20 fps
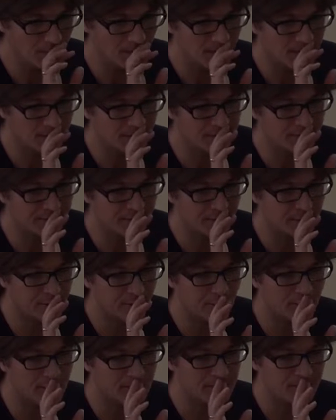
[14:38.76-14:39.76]

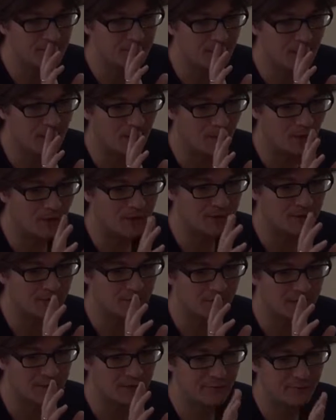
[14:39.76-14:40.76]
individuals belonging to
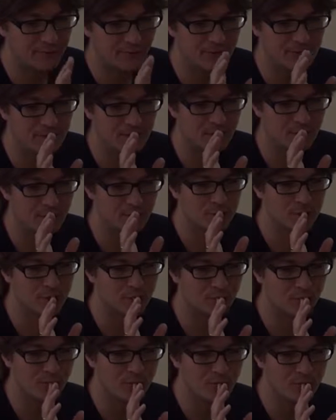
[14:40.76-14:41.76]
different social
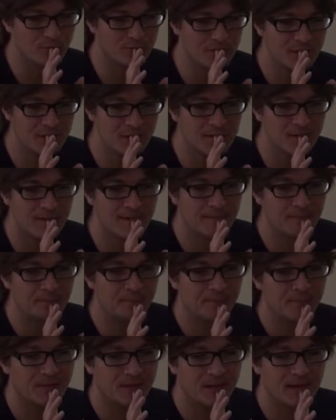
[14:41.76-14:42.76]
groups
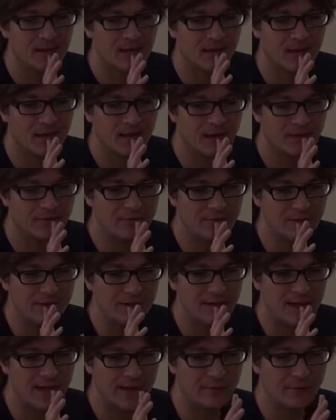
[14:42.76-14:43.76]
live in
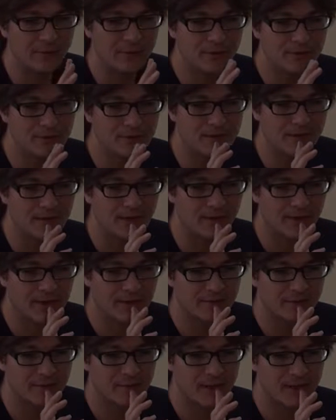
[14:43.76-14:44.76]
neighborhoods
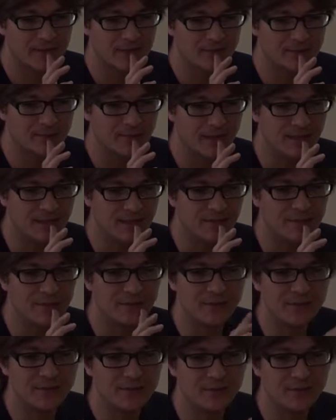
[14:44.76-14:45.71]
characterized by different